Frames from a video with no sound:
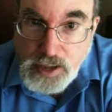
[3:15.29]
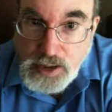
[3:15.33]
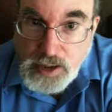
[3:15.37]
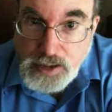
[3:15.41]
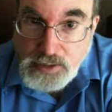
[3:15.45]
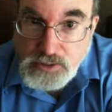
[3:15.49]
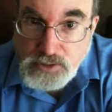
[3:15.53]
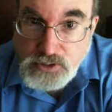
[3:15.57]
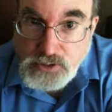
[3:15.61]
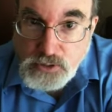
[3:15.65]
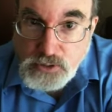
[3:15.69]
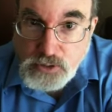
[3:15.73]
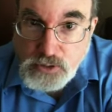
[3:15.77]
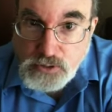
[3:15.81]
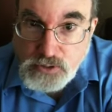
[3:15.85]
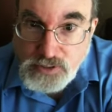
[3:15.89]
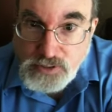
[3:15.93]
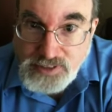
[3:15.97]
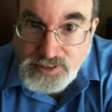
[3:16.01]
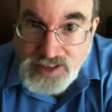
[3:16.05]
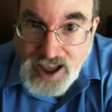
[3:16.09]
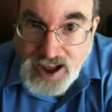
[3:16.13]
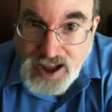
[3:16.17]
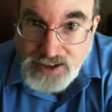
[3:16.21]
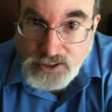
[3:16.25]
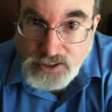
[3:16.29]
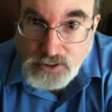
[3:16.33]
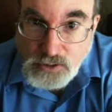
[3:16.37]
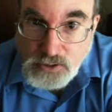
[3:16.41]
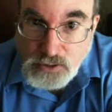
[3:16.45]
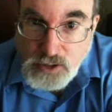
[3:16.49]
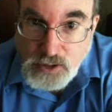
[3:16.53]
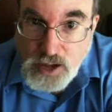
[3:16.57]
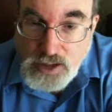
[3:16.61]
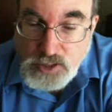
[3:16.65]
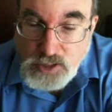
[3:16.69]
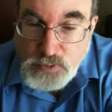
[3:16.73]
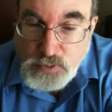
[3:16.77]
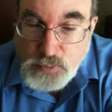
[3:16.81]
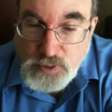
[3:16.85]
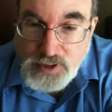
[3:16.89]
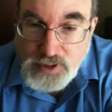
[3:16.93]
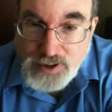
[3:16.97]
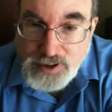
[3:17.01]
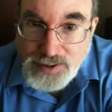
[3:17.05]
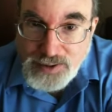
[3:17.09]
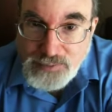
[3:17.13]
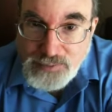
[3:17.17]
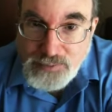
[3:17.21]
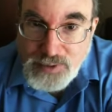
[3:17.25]
and so that the tactical lines
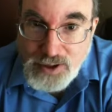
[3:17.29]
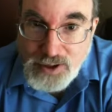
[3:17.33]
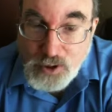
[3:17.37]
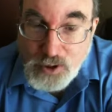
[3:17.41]
become